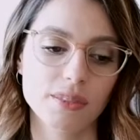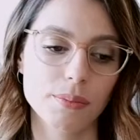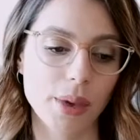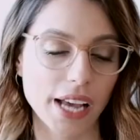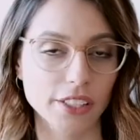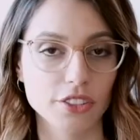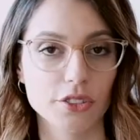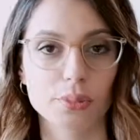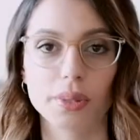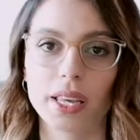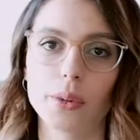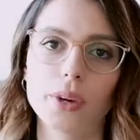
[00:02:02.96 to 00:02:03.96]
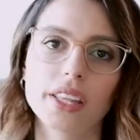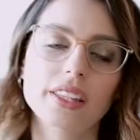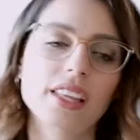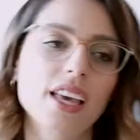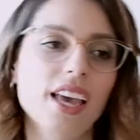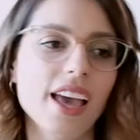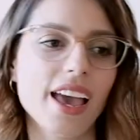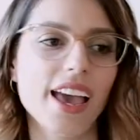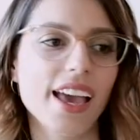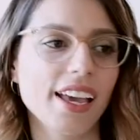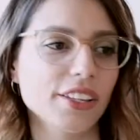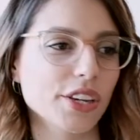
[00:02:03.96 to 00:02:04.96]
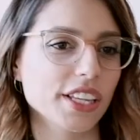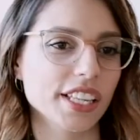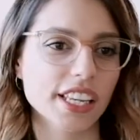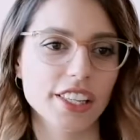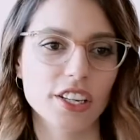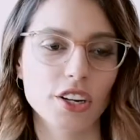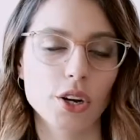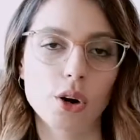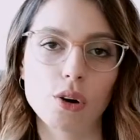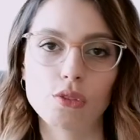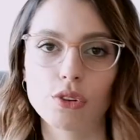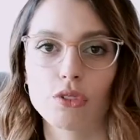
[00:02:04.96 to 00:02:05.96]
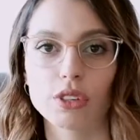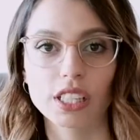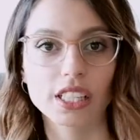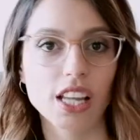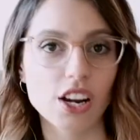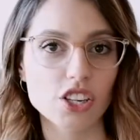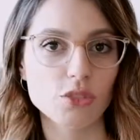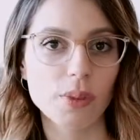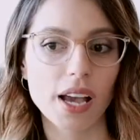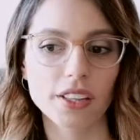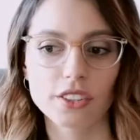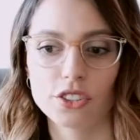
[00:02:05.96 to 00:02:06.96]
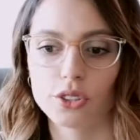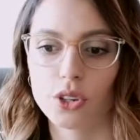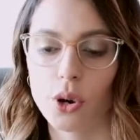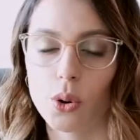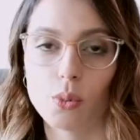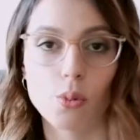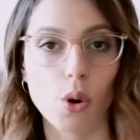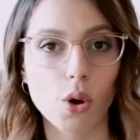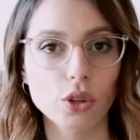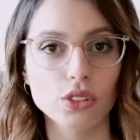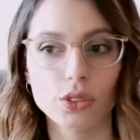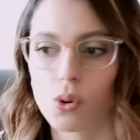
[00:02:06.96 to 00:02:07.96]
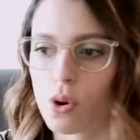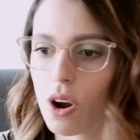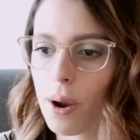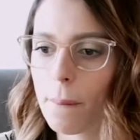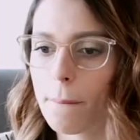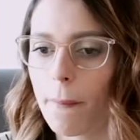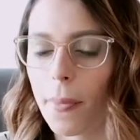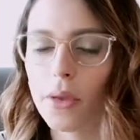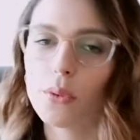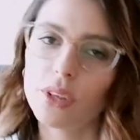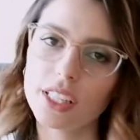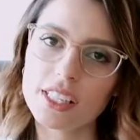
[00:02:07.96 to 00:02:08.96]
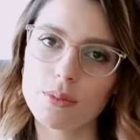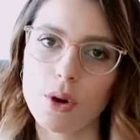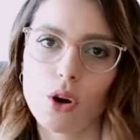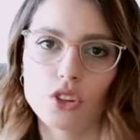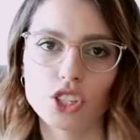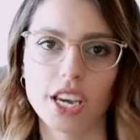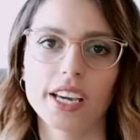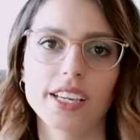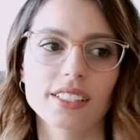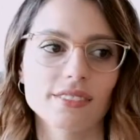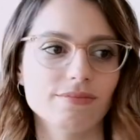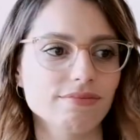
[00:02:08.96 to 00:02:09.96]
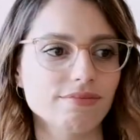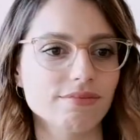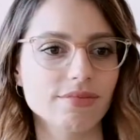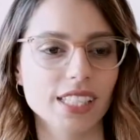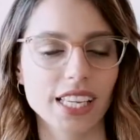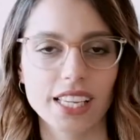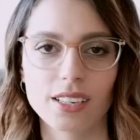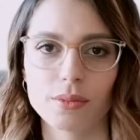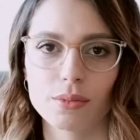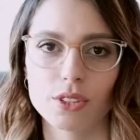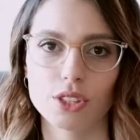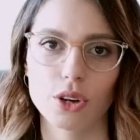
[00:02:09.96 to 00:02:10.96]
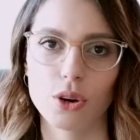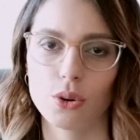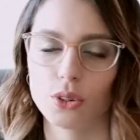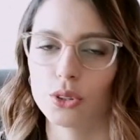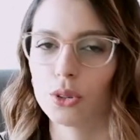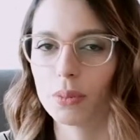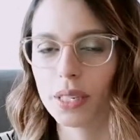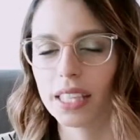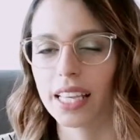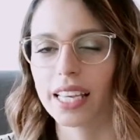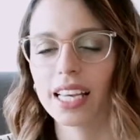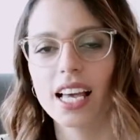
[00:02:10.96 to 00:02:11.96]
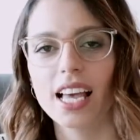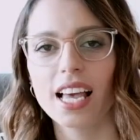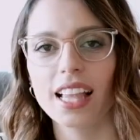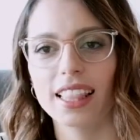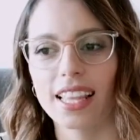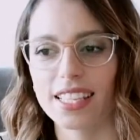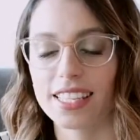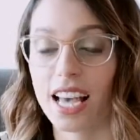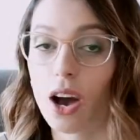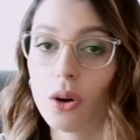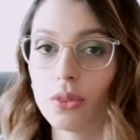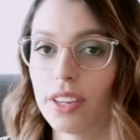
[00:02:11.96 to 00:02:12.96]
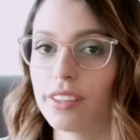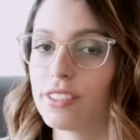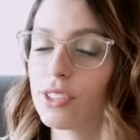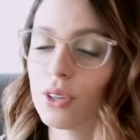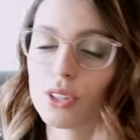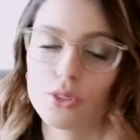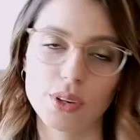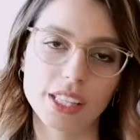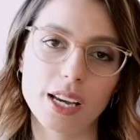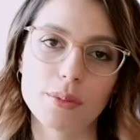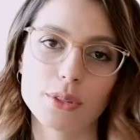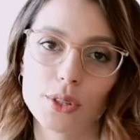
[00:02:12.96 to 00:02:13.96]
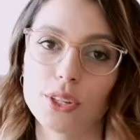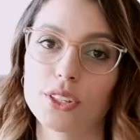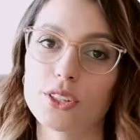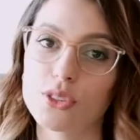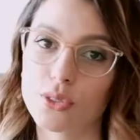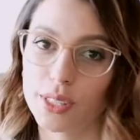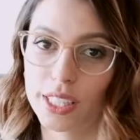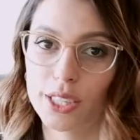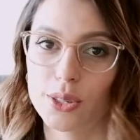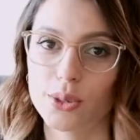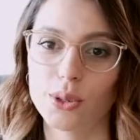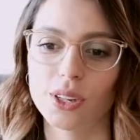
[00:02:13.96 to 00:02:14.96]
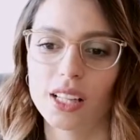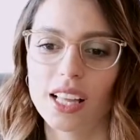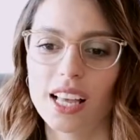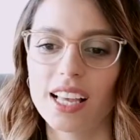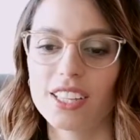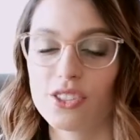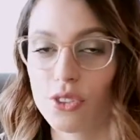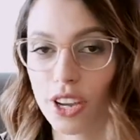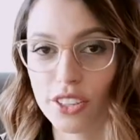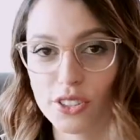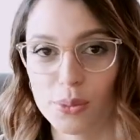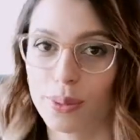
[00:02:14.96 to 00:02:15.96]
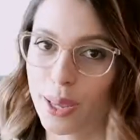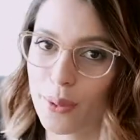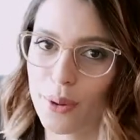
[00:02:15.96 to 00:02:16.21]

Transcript: pattern to play with, and you can either go for a really large pattern to go bold, or really small check and gingham, so you'll be like less out there. So it's really up to you, and it's really cool trend to play